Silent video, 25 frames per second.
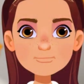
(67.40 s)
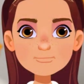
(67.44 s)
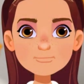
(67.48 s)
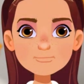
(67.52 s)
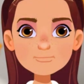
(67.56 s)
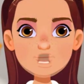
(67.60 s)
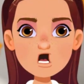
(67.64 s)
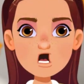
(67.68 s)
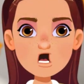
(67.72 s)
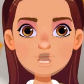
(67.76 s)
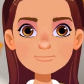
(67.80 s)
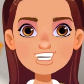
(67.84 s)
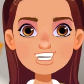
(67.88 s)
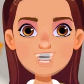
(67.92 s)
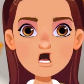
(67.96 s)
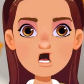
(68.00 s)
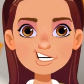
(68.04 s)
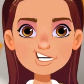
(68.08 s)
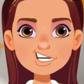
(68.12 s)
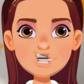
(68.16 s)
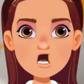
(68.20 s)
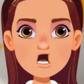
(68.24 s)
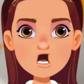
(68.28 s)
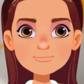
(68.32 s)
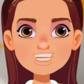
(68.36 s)
For
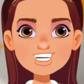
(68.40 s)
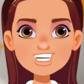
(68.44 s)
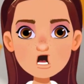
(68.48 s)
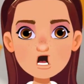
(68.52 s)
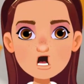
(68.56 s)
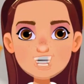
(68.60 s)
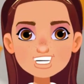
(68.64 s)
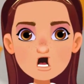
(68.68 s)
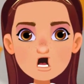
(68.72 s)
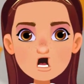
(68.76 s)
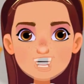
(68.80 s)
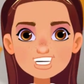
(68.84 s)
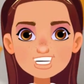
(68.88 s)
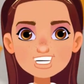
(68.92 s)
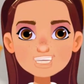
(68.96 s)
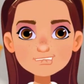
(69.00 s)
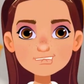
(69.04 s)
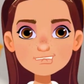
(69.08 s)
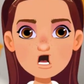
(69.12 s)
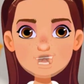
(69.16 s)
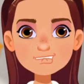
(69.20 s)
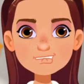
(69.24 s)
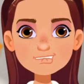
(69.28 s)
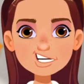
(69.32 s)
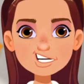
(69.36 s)
instance, the concept
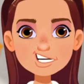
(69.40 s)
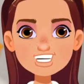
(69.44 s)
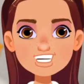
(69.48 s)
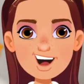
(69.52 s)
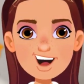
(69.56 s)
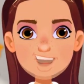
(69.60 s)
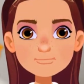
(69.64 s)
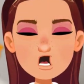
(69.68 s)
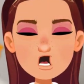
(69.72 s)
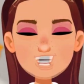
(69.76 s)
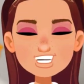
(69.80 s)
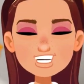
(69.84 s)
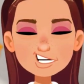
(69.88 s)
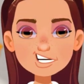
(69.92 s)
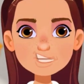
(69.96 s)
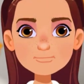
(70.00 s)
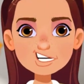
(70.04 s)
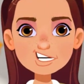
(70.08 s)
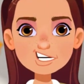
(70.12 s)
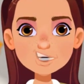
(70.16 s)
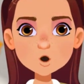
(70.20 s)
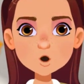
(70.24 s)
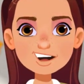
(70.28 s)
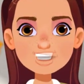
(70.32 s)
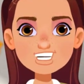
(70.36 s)
of retirement in
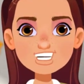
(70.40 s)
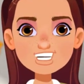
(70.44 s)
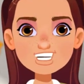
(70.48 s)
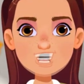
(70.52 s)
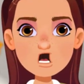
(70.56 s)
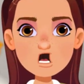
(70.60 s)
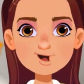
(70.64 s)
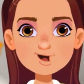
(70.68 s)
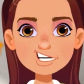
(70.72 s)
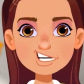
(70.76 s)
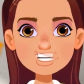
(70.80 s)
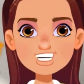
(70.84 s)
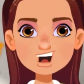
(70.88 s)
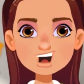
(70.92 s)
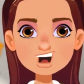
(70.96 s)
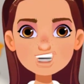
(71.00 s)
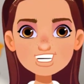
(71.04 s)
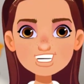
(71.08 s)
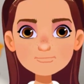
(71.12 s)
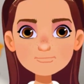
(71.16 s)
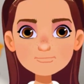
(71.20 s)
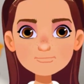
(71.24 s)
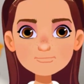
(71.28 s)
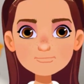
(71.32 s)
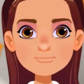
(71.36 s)
many ways is very
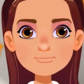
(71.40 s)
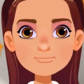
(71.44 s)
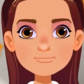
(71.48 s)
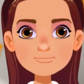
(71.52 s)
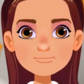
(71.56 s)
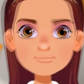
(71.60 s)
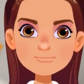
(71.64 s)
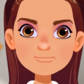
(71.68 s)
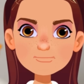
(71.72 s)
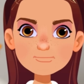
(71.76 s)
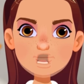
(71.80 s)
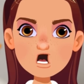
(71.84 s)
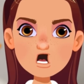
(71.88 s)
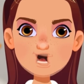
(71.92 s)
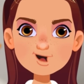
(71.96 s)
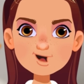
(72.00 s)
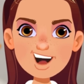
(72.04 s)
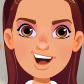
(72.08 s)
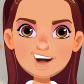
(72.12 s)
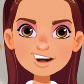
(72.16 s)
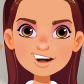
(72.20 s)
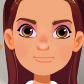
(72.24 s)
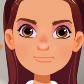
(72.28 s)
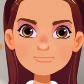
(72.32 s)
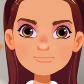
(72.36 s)
cultural, but
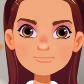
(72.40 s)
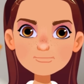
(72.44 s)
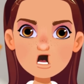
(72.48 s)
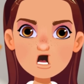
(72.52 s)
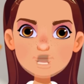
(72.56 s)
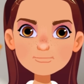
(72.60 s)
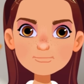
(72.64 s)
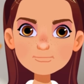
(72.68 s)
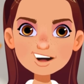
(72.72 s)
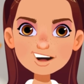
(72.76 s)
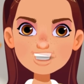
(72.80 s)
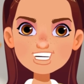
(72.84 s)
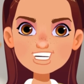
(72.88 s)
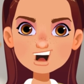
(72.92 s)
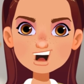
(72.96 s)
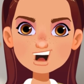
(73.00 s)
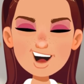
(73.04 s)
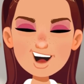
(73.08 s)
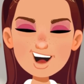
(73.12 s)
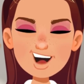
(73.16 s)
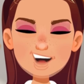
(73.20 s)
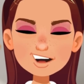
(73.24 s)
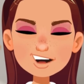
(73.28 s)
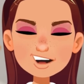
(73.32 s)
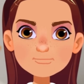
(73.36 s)
probably with many
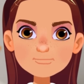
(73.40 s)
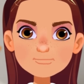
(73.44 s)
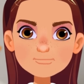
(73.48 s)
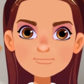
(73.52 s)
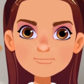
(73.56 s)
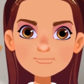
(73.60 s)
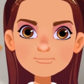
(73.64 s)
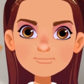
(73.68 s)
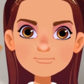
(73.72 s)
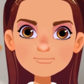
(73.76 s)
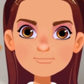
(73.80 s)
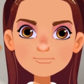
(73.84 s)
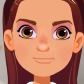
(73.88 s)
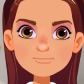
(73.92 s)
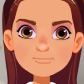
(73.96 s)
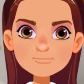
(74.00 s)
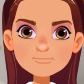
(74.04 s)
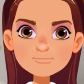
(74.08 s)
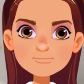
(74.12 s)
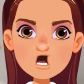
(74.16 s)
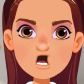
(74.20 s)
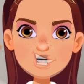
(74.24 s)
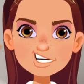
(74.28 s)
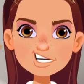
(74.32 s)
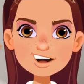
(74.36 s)
similarities.
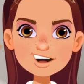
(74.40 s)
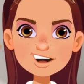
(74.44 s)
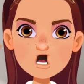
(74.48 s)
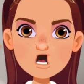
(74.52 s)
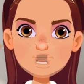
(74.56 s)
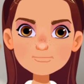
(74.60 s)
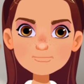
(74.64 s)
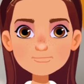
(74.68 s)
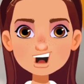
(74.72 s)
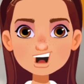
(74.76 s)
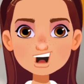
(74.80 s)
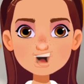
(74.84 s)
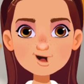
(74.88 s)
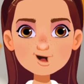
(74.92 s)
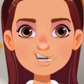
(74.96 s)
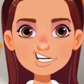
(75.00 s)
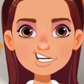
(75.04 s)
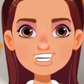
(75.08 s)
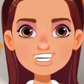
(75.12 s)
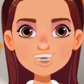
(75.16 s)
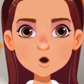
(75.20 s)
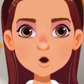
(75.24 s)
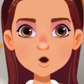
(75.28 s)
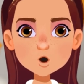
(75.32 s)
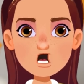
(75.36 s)
In the US, there are
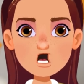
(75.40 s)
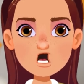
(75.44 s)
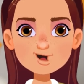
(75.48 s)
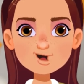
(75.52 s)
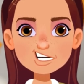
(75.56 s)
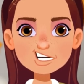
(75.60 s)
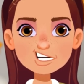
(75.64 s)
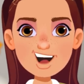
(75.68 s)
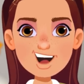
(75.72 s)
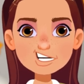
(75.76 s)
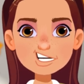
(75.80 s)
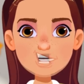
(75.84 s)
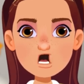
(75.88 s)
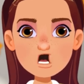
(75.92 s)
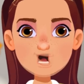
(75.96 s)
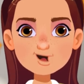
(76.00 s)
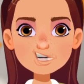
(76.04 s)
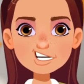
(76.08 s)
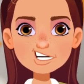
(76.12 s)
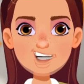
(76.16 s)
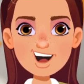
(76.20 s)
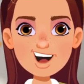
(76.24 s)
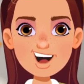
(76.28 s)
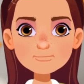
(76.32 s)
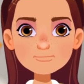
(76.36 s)
two major types of
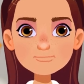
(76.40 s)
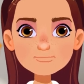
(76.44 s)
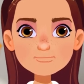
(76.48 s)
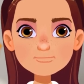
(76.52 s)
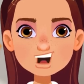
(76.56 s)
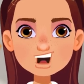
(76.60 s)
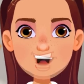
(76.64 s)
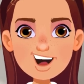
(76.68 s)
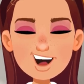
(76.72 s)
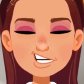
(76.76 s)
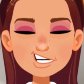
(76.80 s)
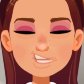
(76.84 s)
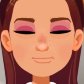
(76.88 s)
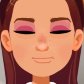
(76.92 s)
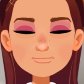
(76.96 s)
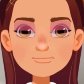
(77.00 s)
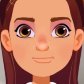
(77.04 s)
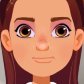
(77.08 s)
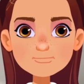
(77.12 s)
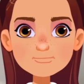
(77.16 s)
retirement plans,